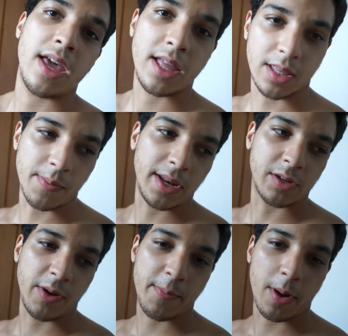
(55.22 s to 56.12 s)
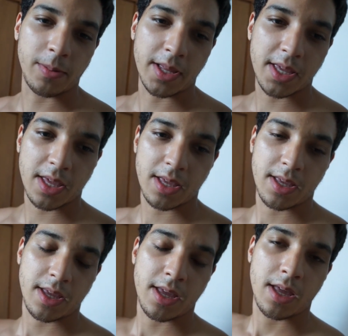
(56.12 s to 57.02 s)
in Dominican Republic,
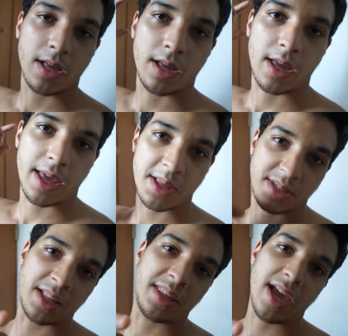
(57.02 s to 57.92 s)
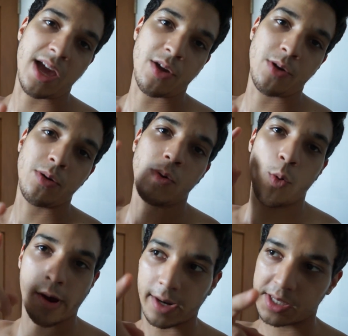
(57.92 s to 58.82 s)
in Santiago,
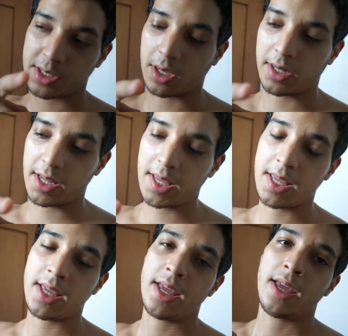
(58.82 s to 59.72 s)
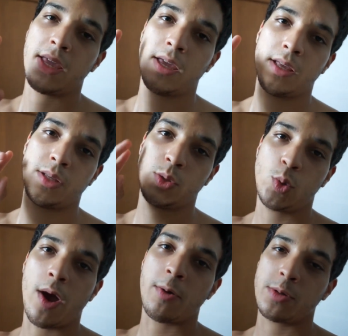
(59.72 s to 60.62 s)
where I study,
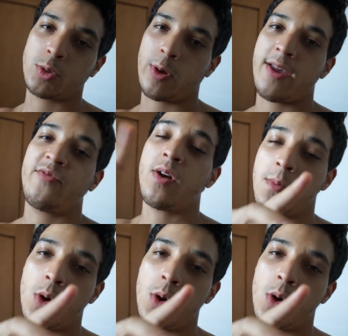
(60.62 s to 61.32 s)
2 hours away from